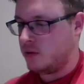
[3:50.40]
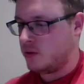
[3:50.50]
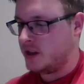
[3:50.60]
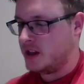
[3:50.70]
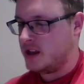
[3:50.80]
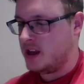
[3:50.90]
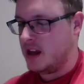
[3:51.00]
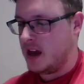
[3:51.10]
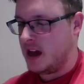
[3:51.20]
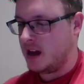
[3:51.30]

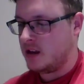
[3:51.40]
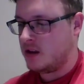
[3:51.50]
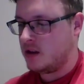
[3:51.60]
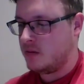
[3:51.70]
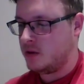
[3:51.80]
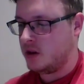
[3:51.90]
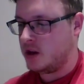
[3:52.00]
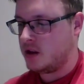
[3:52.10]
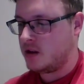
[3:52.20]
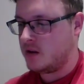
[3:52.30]
parenthesis x
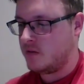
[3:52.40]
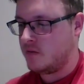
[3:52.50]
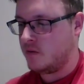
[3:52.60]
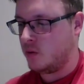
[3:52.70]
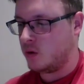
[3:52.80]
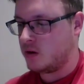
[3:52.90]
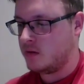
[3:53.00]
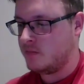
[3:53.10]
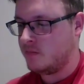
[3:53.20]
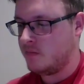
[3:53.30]
plus
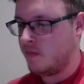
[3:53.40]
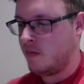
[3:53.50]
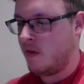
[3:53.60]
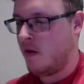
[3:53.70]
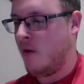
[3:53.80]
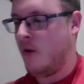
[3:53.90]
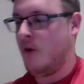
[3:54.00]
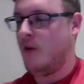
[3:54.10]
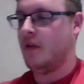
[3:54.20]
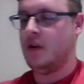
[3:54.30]
4,
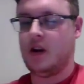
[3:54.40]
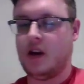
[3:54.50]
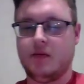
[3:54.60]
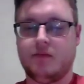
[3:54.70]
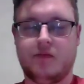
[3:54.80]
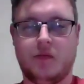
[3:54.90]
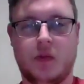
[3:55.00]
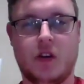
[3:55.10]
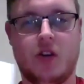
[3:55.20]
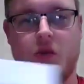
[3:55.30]
okay,
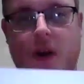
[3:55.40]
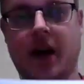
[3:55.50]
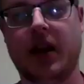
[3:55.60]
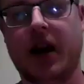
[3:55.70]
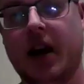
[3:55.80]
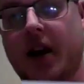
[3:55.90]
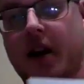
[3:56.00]
got that